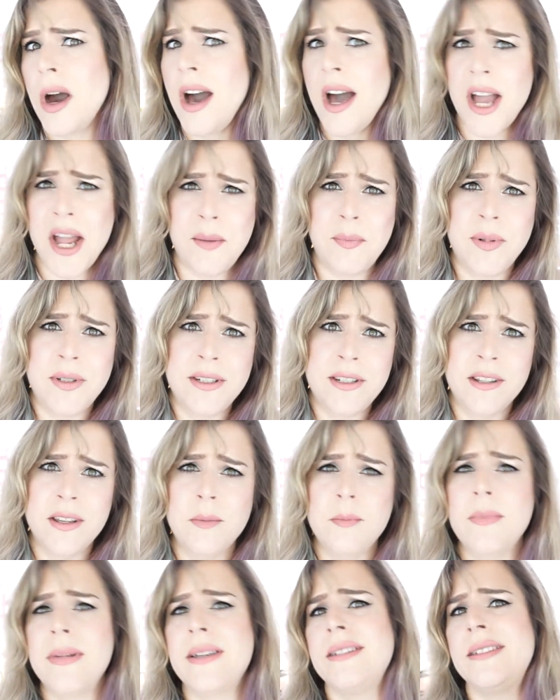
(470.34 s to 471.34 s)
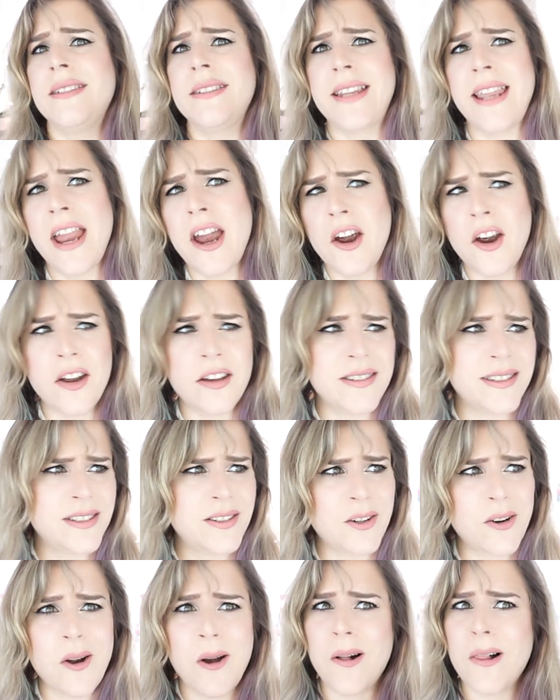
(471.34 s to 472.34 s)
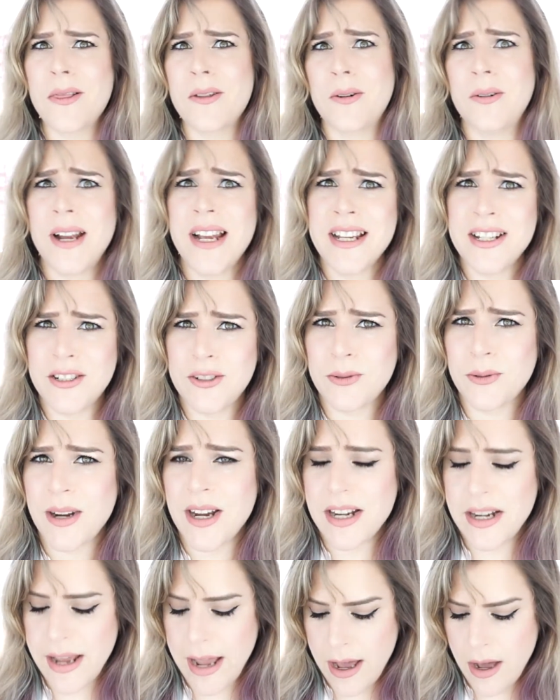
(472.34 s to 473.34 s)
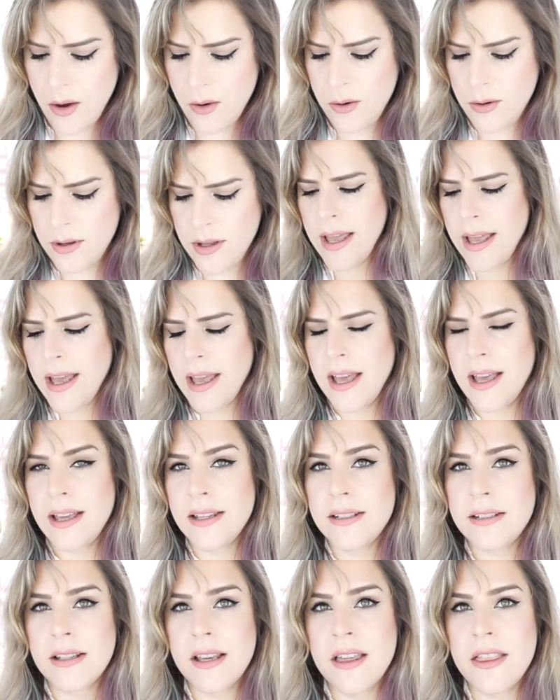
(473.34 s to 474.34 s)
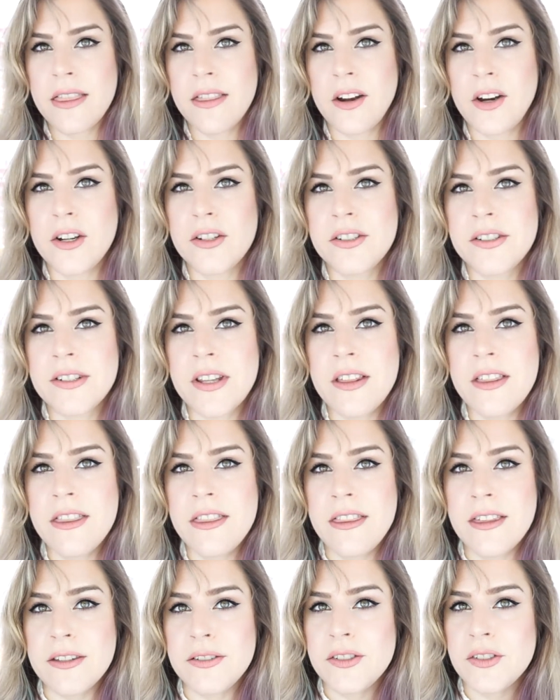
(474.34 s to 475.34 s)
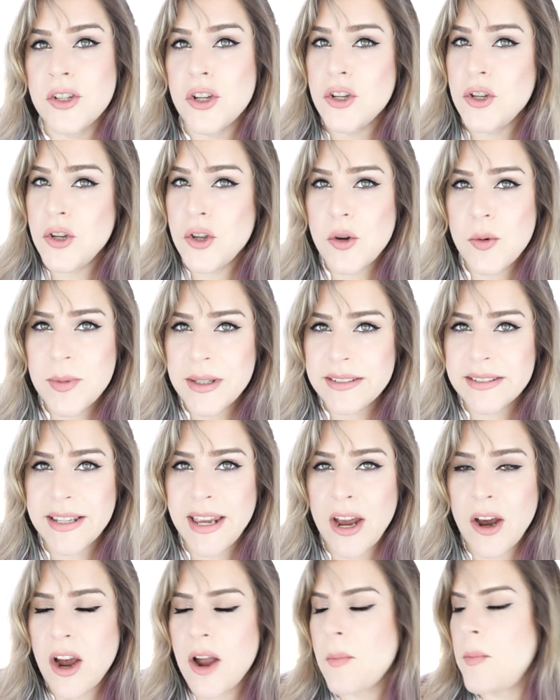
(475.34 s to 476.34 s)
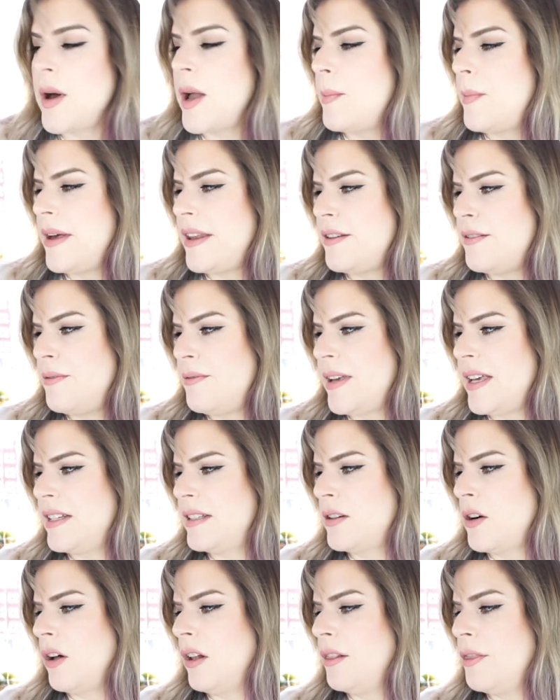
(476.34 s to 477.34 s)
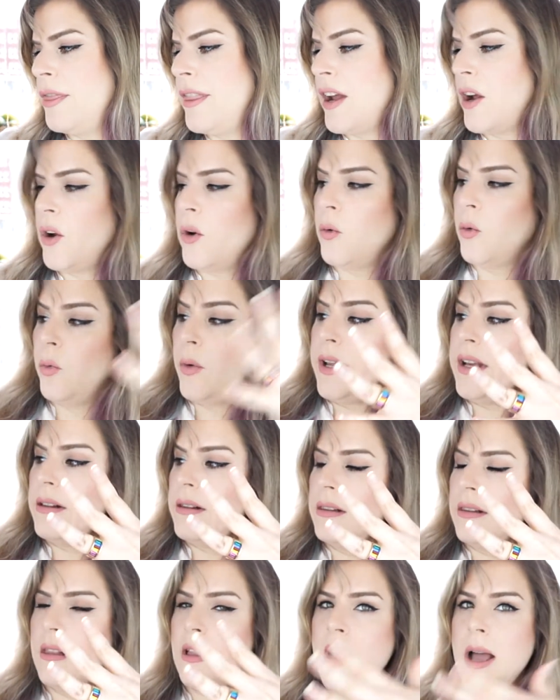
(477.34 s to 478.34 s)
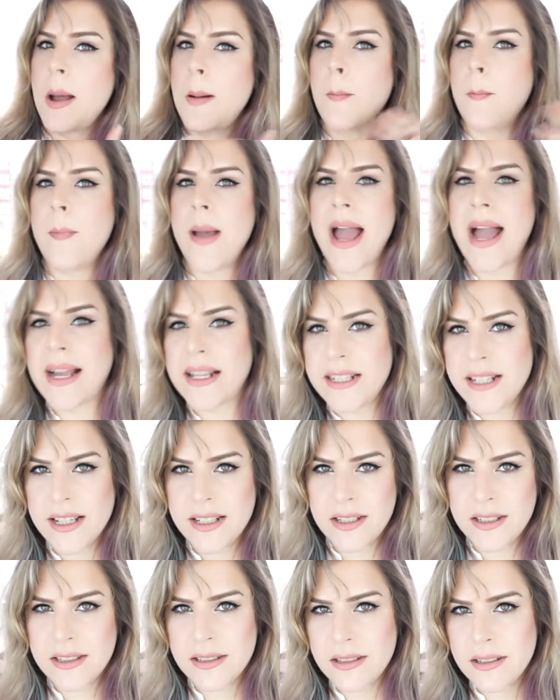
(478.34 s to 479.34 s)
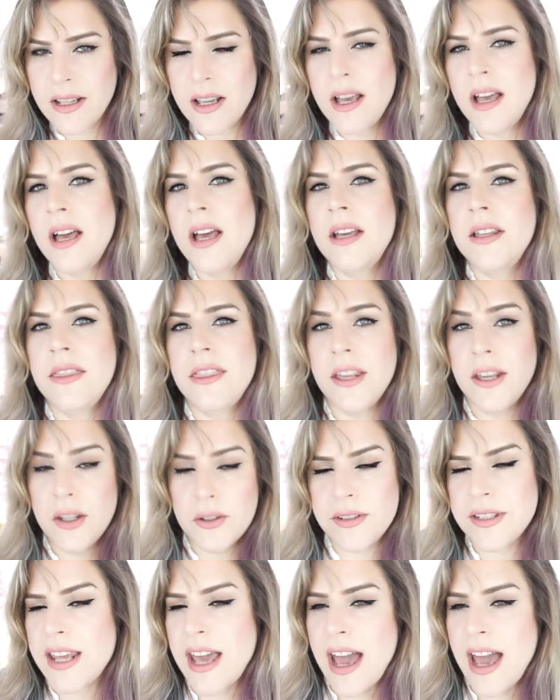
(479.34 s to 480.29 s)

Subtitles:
hyped mascaras are all the rage right now, and there's this new mascara by Benefit called Their Real Magnet. They used to